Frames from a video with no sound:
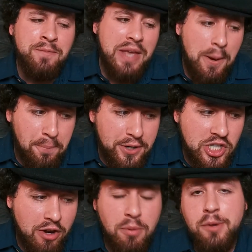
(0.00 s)
I
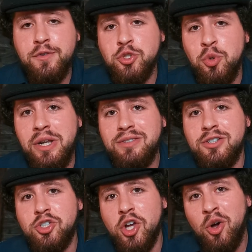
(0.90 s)
appreciate everybody for tuning into the
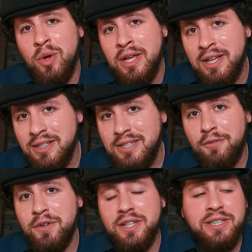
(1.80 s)
show.
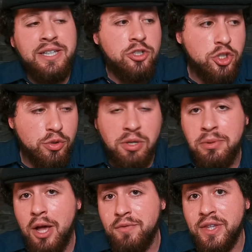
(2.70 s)
definitely show some
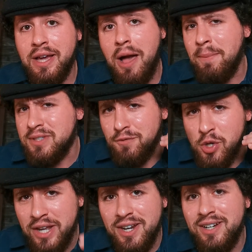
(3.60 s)
love in the comments. If you
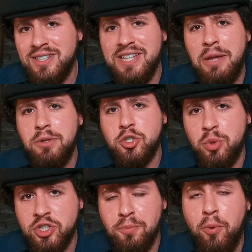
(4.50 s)
got nothing to say, but you just
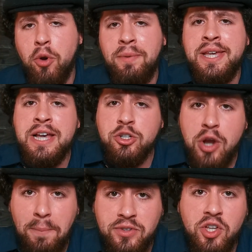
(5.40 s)
want to support me,
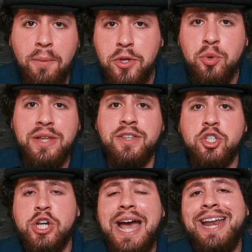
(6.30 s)
drop a W in the
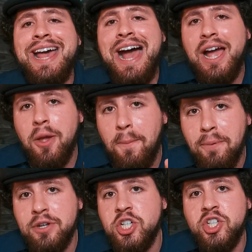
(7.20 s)
chat. I
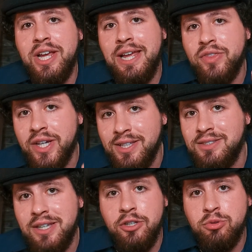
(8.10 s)
appreciate the
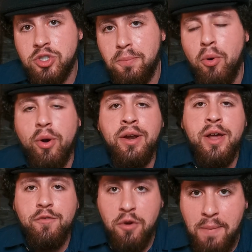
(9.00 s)
continued support
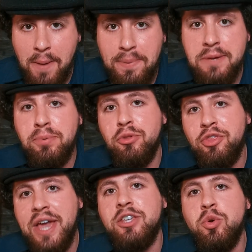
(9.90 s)
from my people.
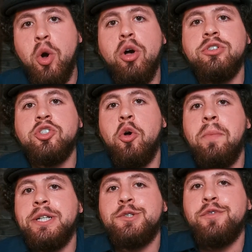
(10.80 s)
Thank you all so
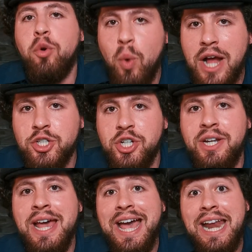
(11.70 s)
much for
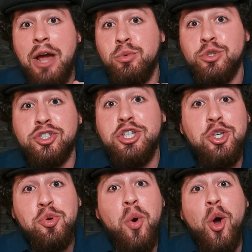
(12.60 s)
watching, and I will see
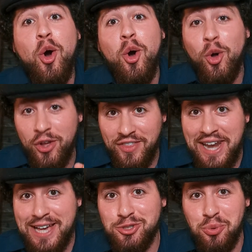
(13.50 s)
you all in the
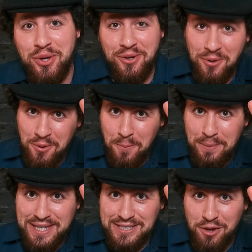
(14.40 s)
next one.
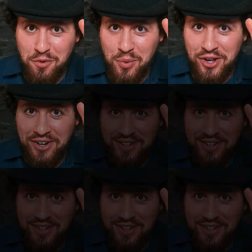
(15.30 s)
Peace, everyone.